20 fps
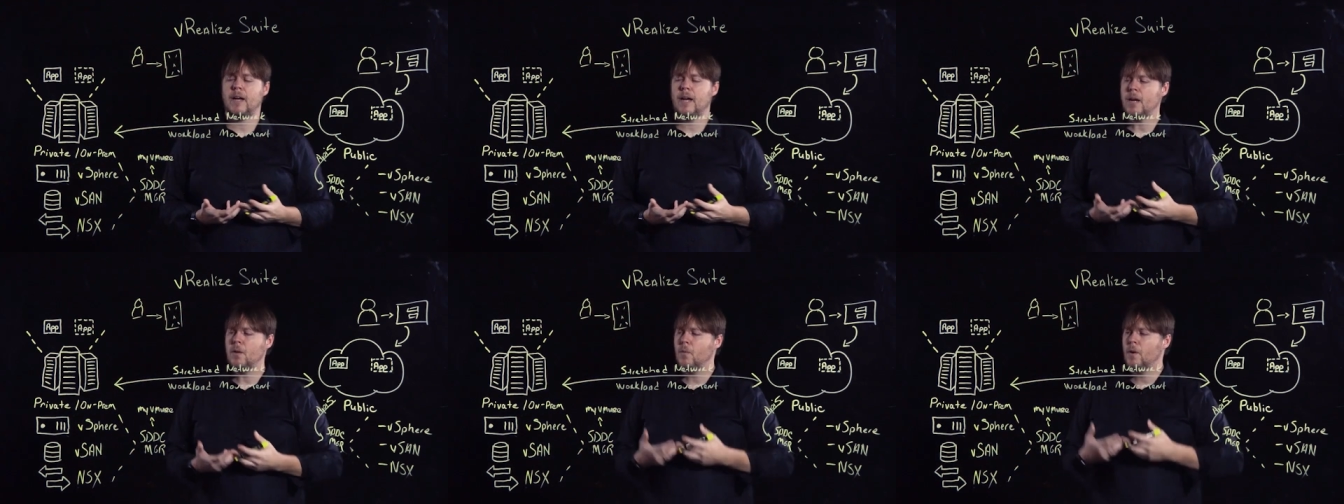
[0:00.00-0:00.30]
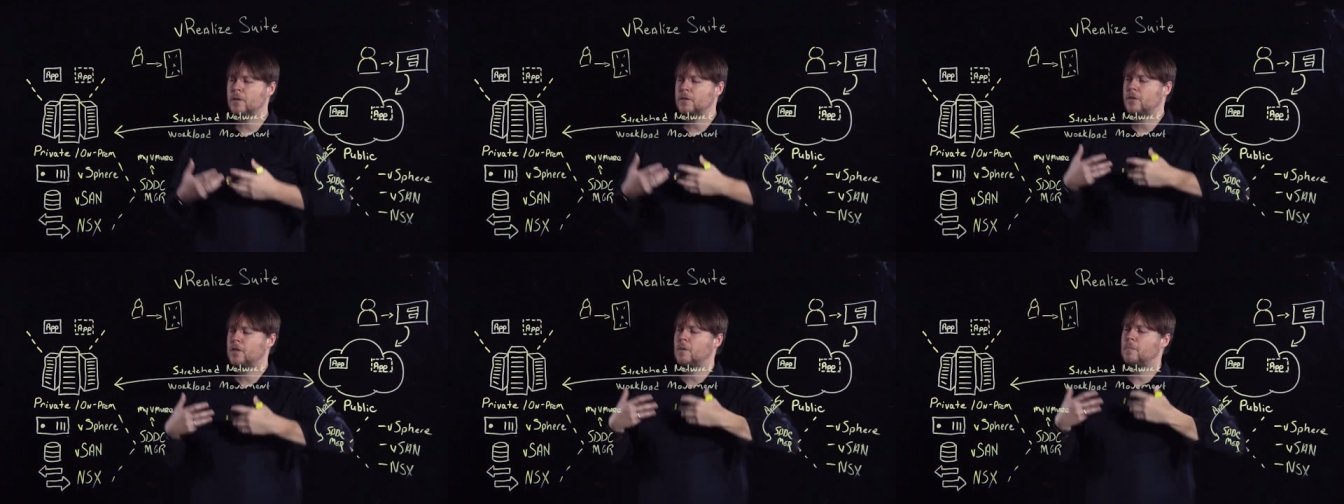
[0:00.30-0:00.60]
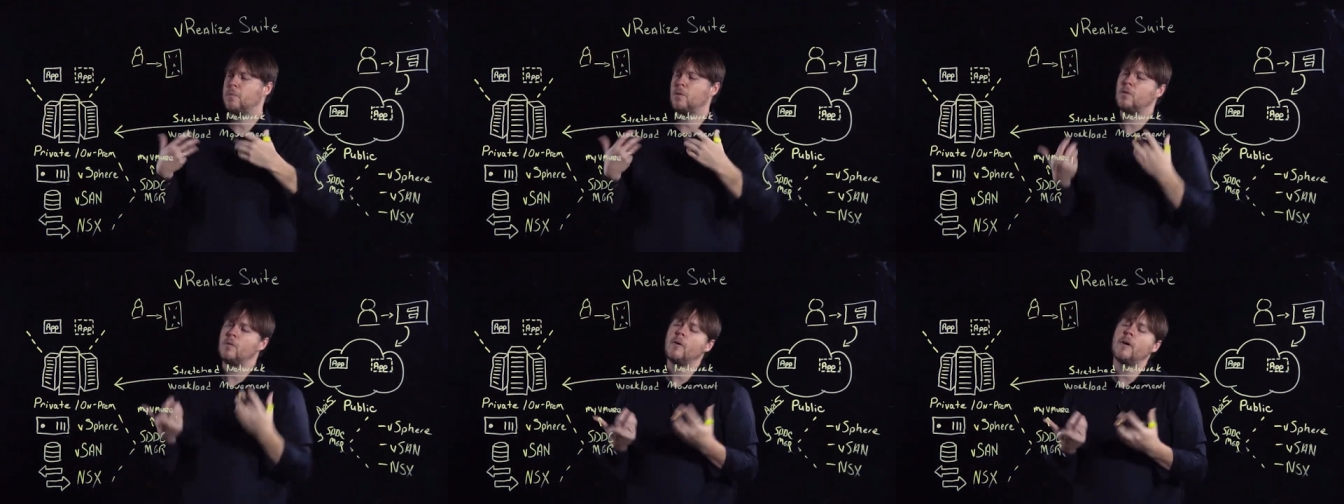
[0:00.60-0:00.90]
I want to
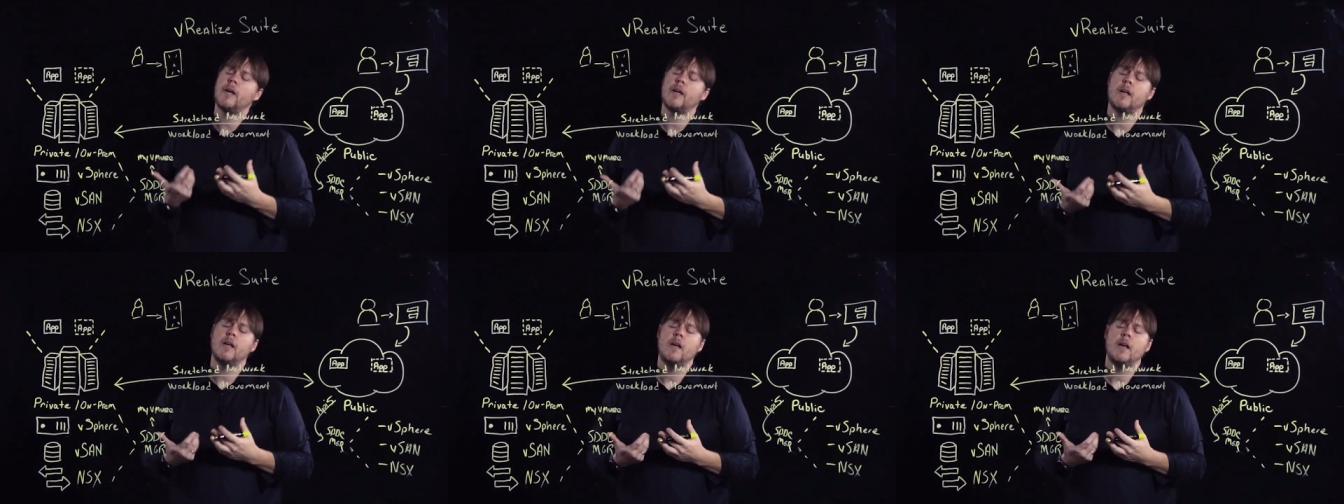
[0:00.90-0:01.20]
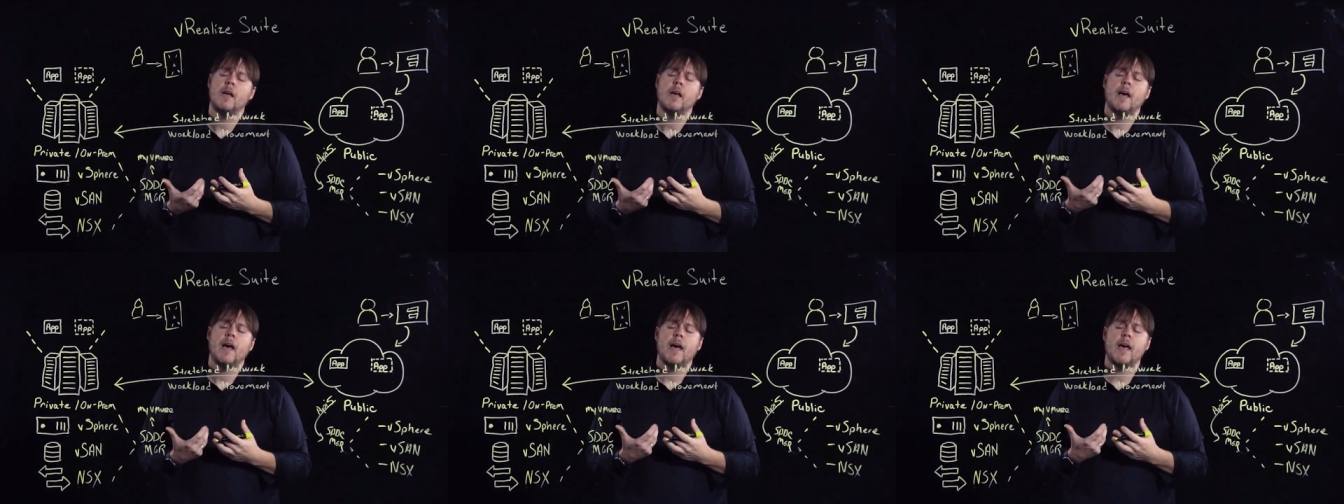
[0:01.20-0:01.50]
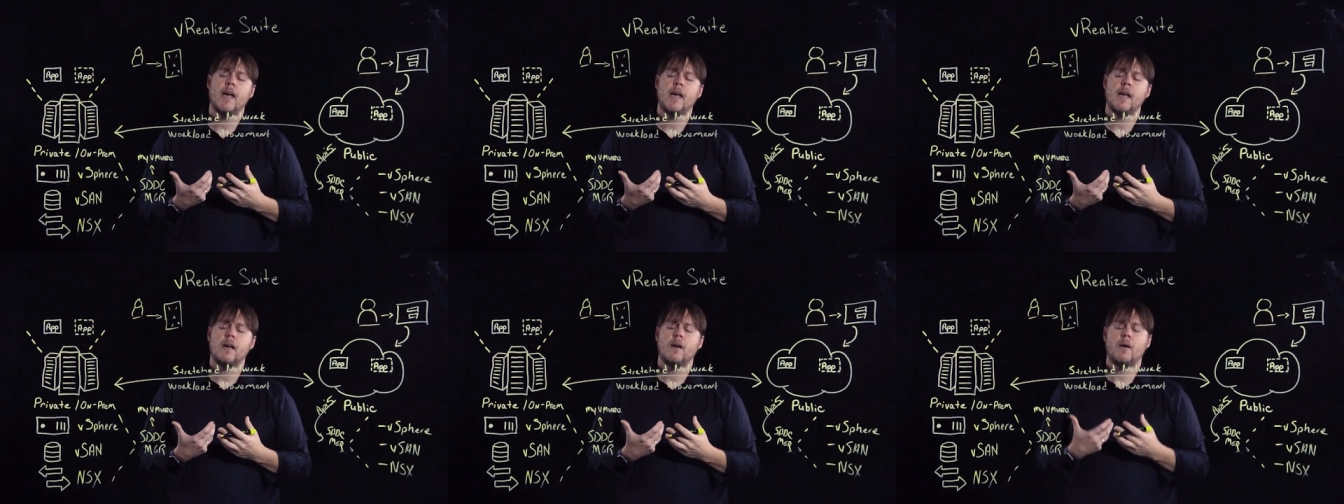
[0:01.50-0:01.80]
deploy
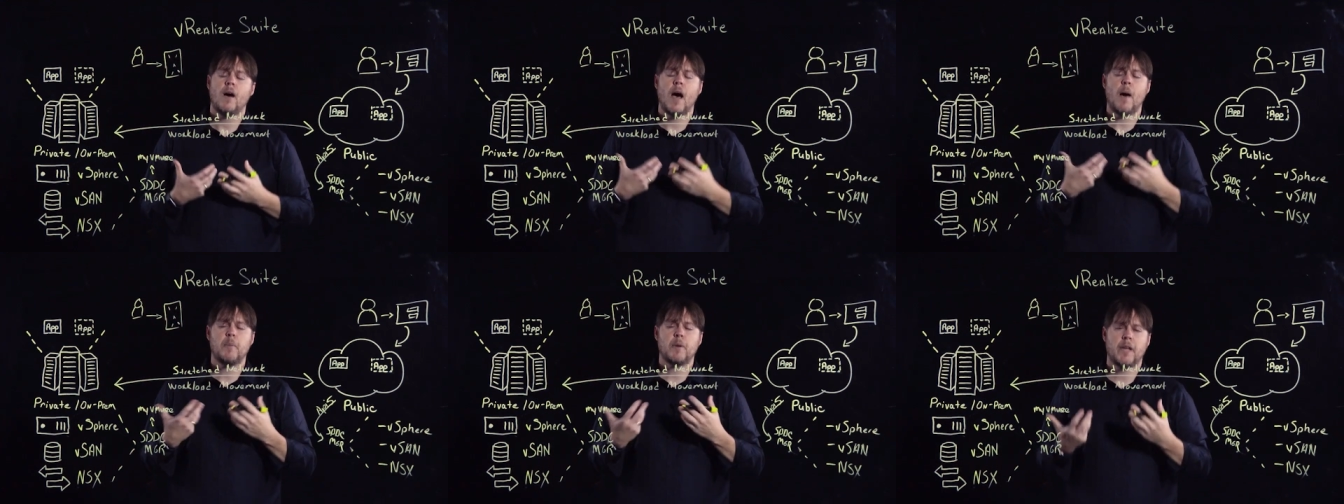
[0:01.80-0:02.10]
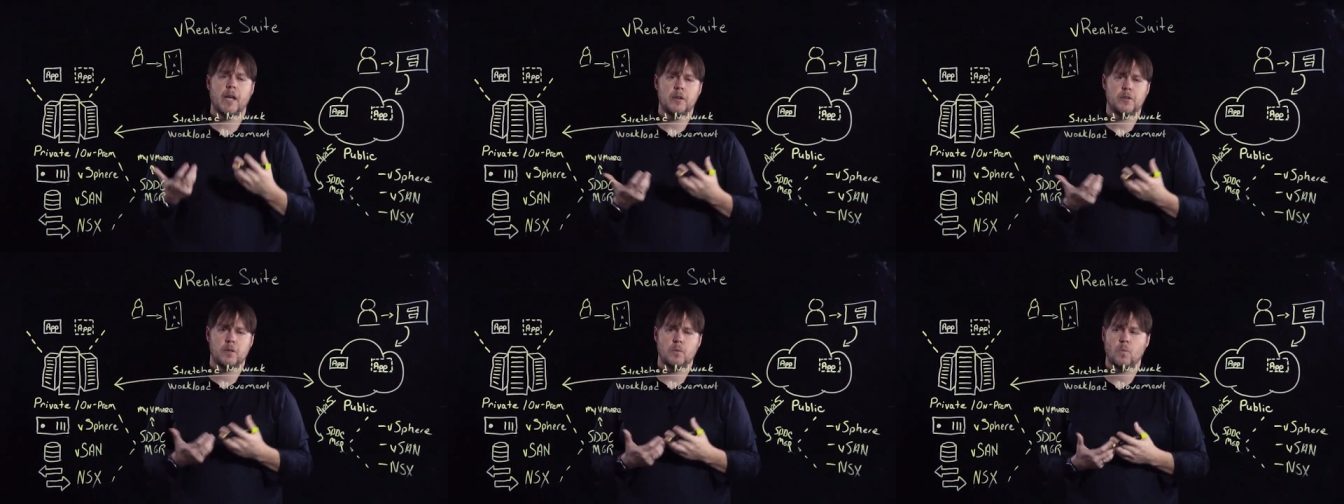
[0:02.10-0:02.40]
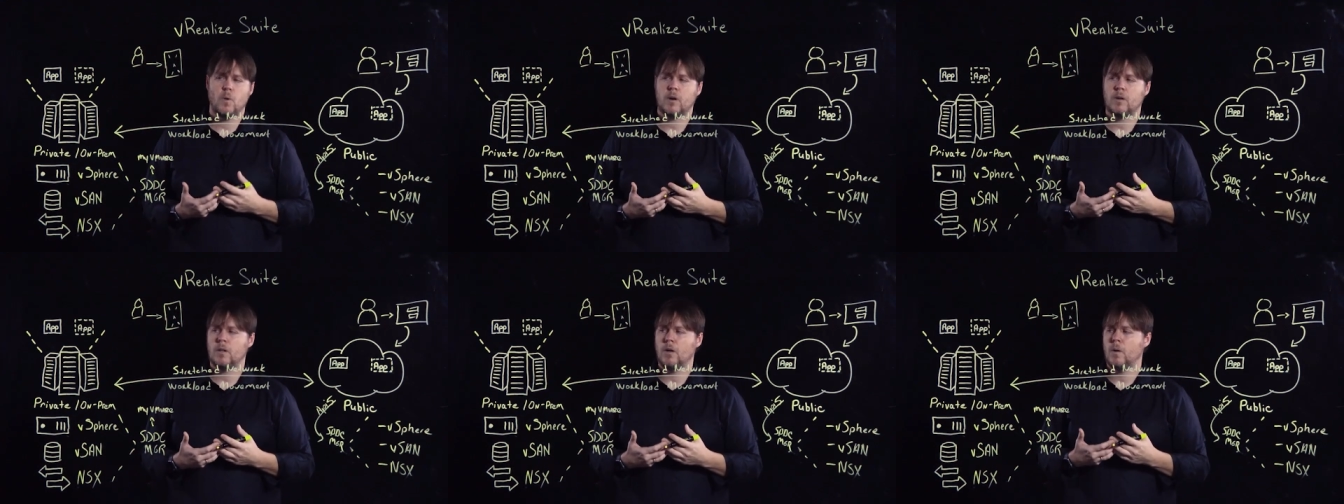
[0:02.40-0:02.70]
an application
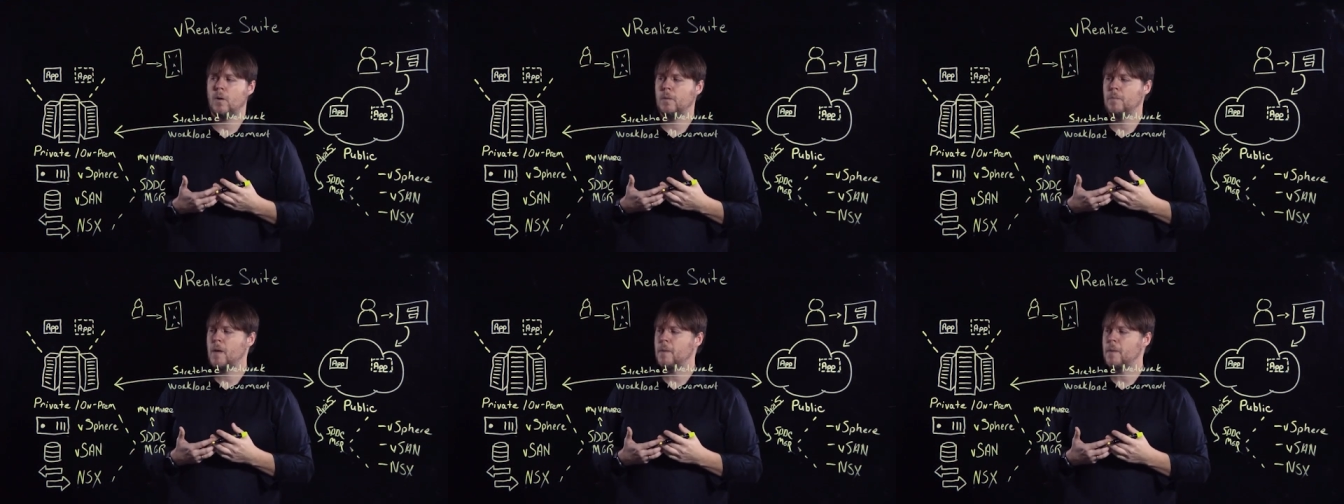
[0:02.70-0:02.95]
workload.